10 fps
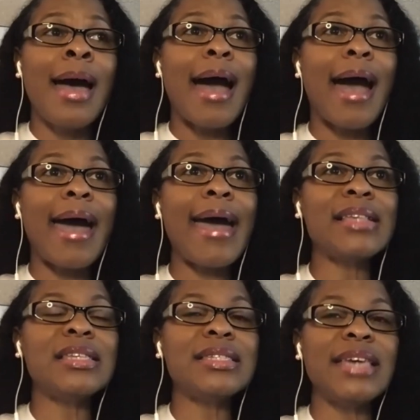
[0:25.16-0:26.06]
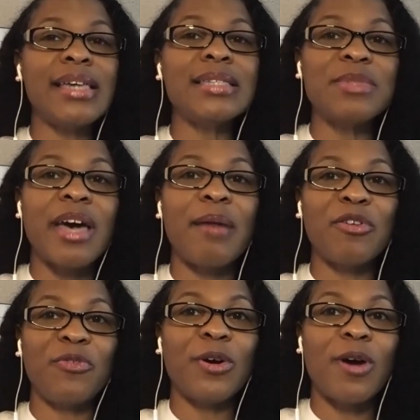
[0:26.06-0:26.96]
I had to take some time to
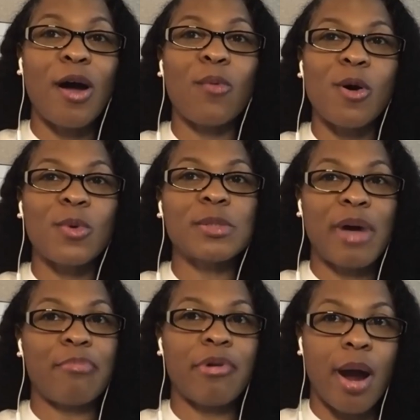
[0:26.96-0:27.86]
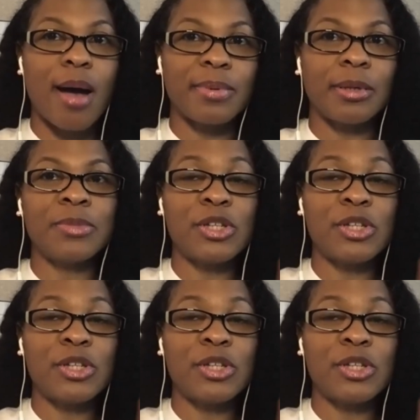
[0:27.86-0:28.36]
figure out what was my problem.